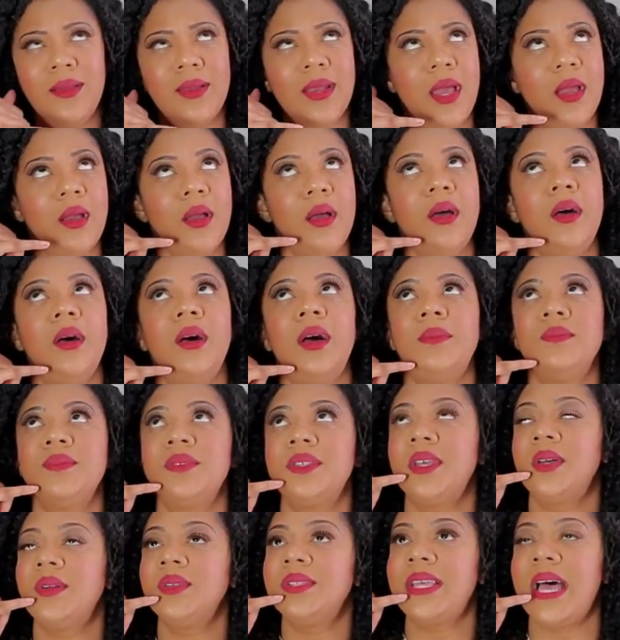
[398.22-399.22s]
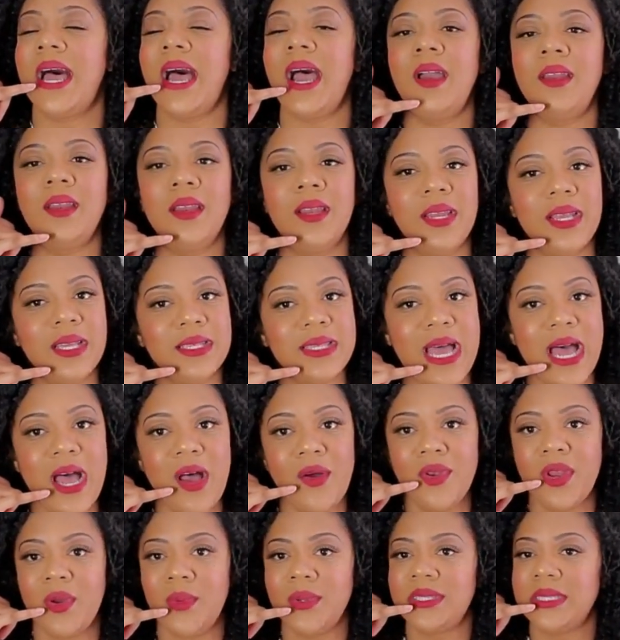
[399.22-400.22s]
you're like, oh, I'm so tired of this. I
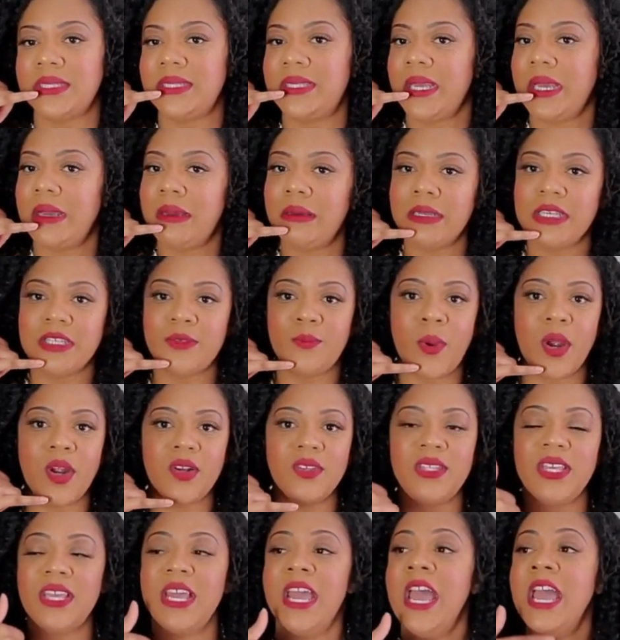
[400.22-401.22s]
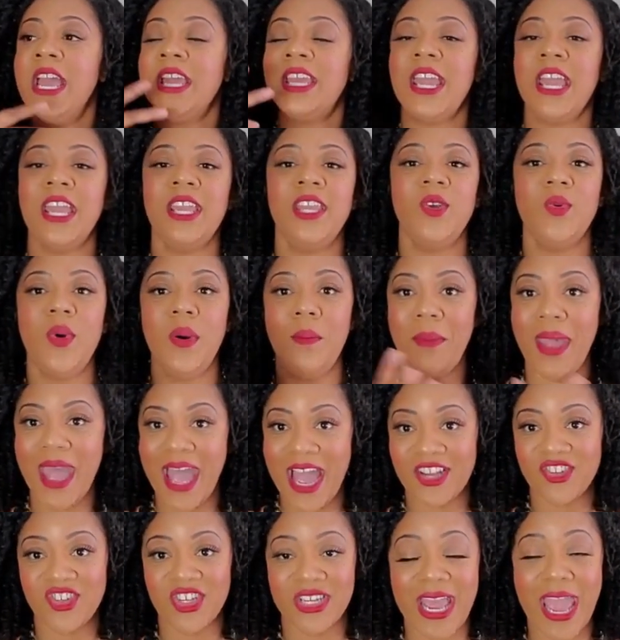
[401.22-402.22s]
don't know what to tell this person. Can you
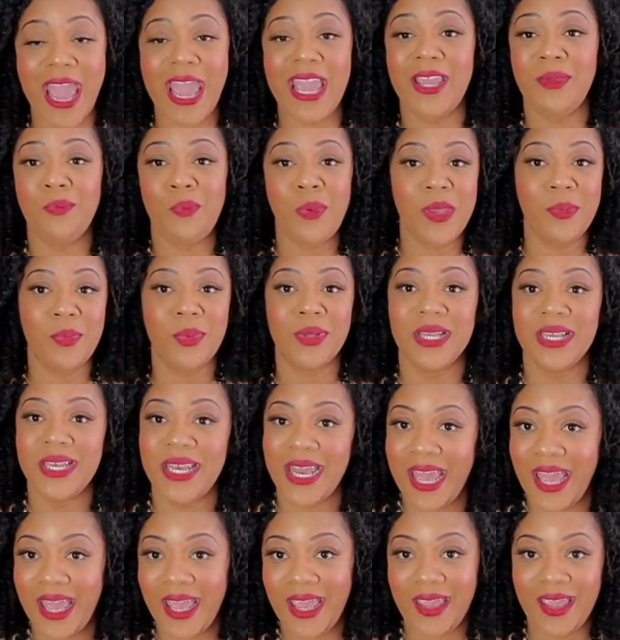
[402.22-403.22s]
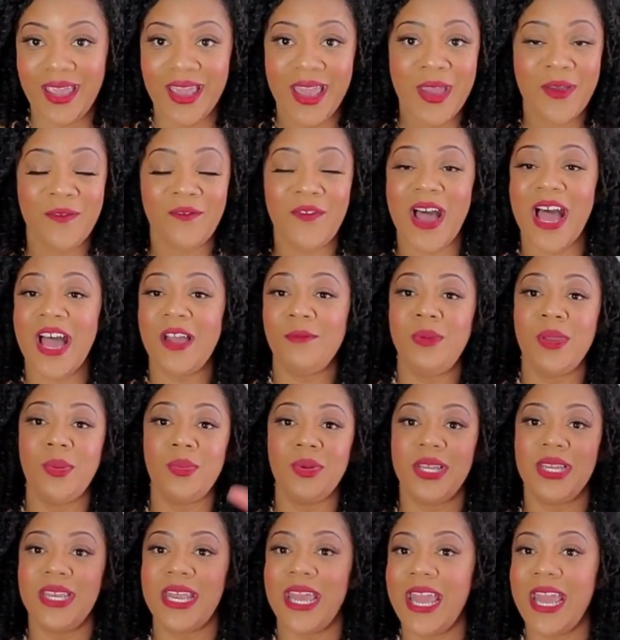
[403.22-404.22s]
imagine eight people a day, five people a